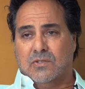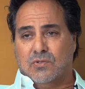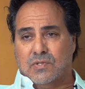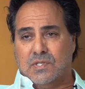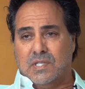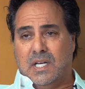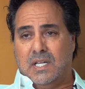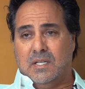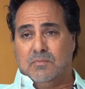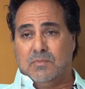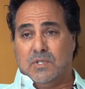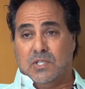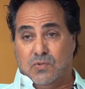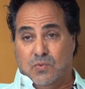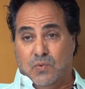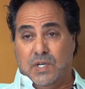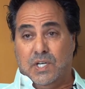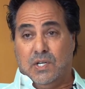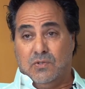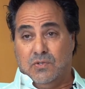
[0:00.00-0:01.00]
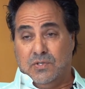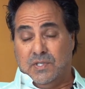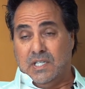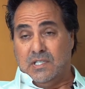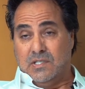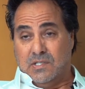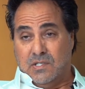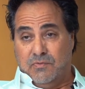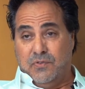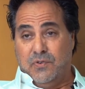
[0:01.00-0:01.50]
to sell them the 20
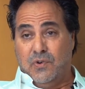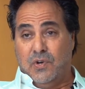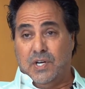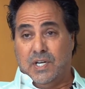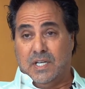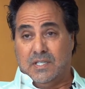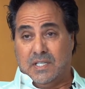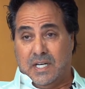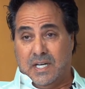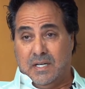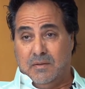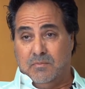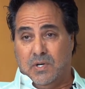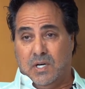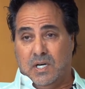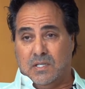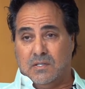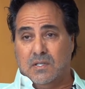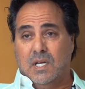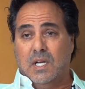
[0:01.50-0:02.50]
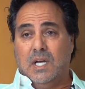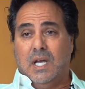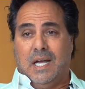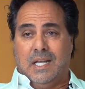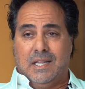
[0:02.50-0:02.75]
containers of flooring that I bought,